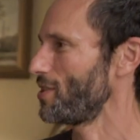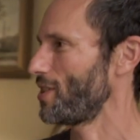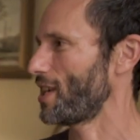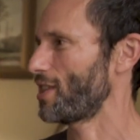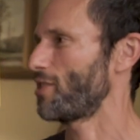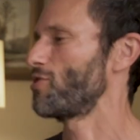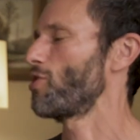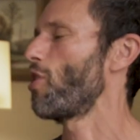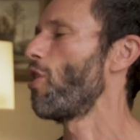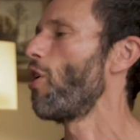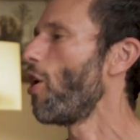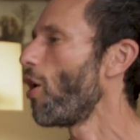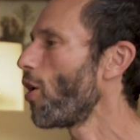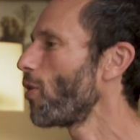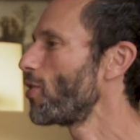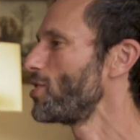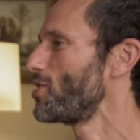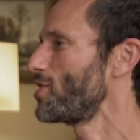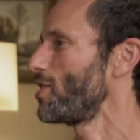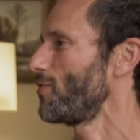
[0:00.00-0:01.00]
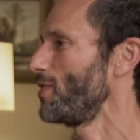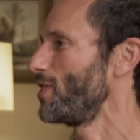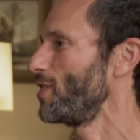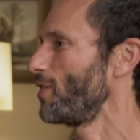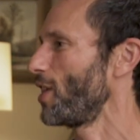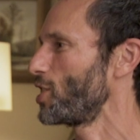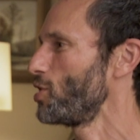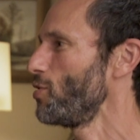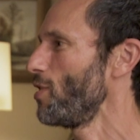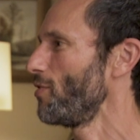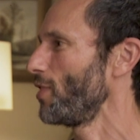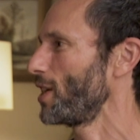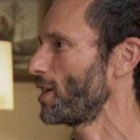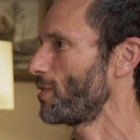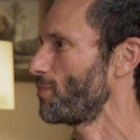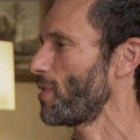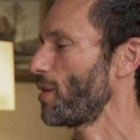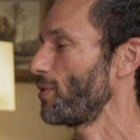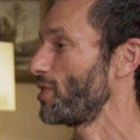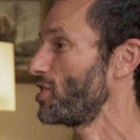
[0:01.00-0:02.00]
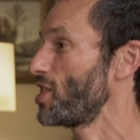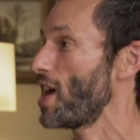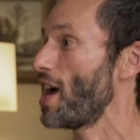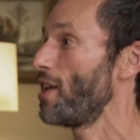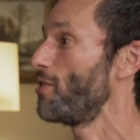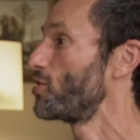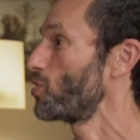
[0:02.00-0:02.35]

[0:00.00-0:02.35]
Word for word: And like, there's all these different, like you have like probably ten